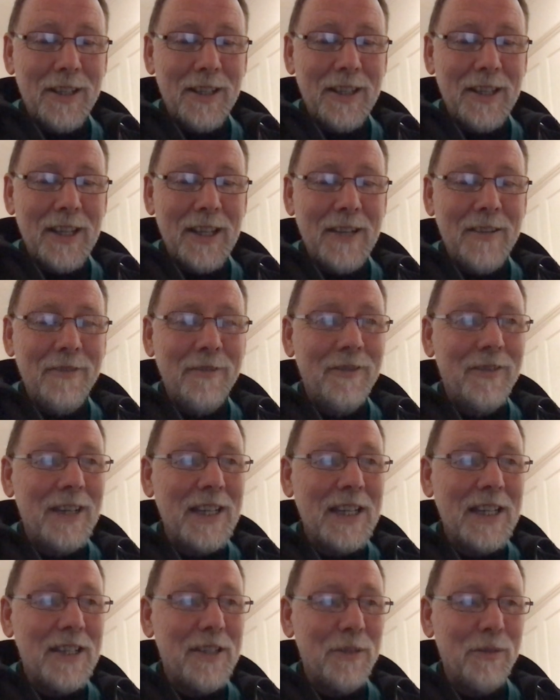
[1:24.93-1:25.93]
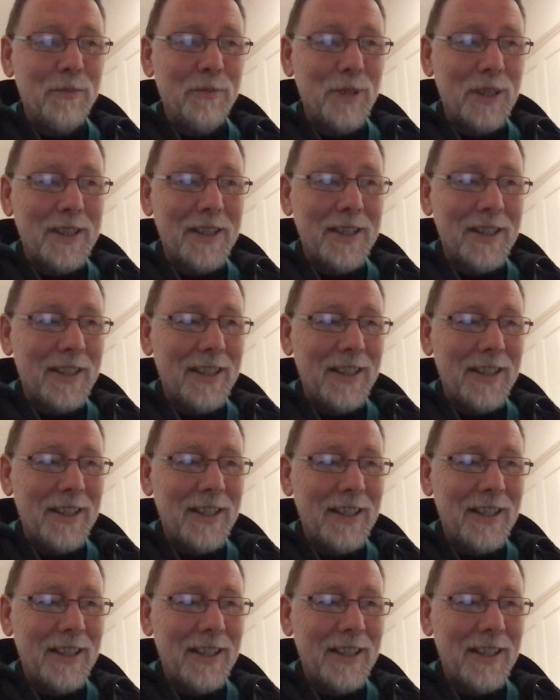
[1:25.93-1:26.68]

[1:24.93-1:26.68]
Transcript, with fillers: the invite button.